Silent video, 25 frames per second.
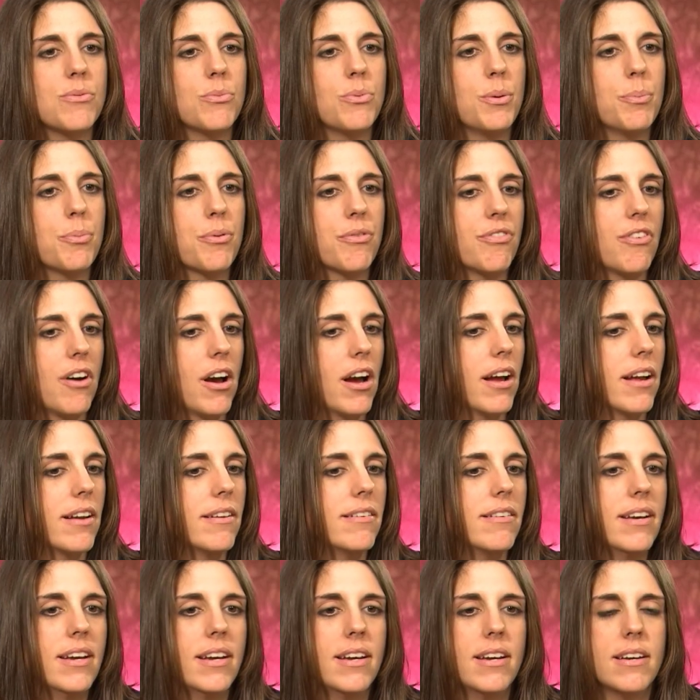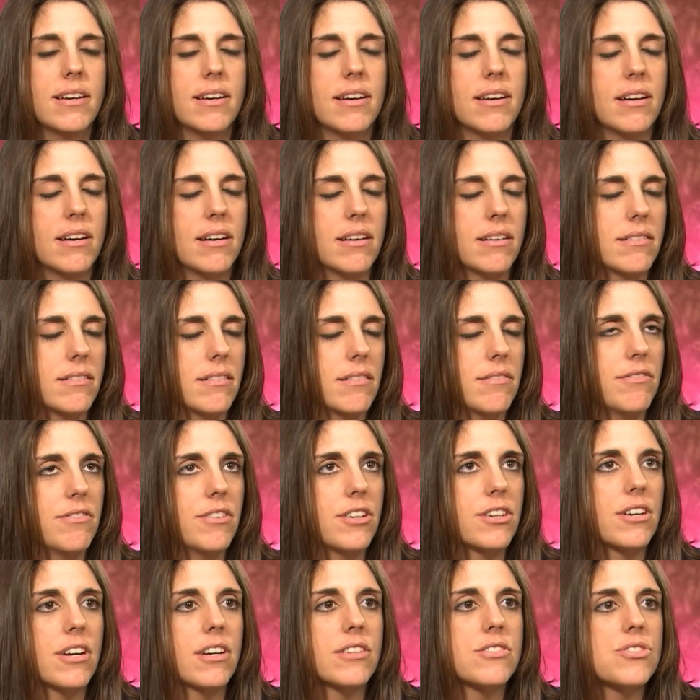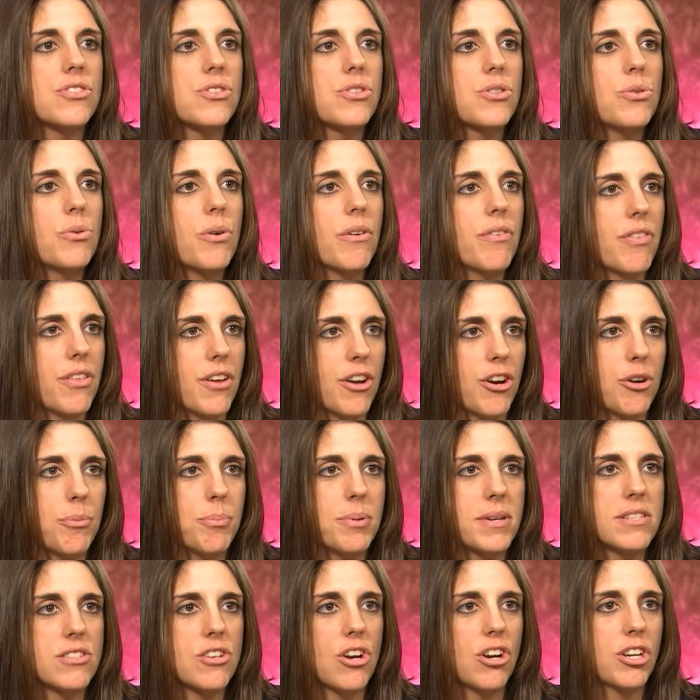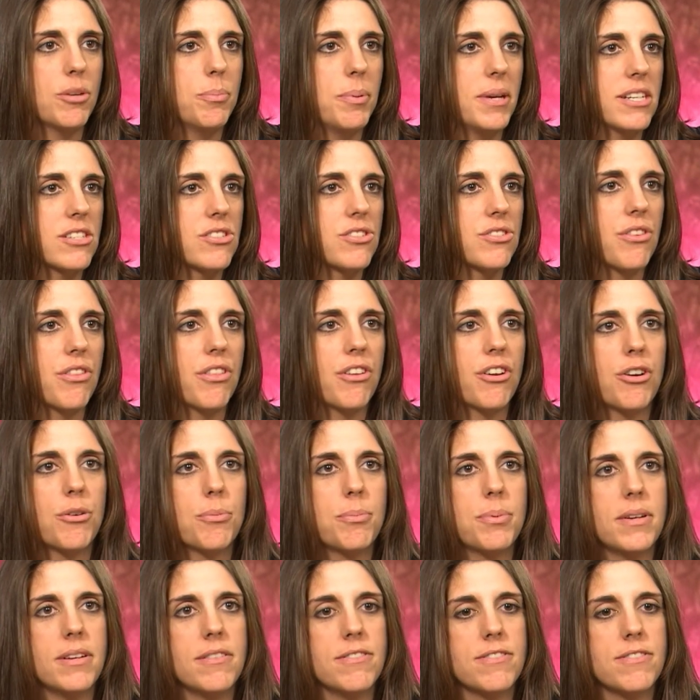We provide a slew of therapies: occupational therapy,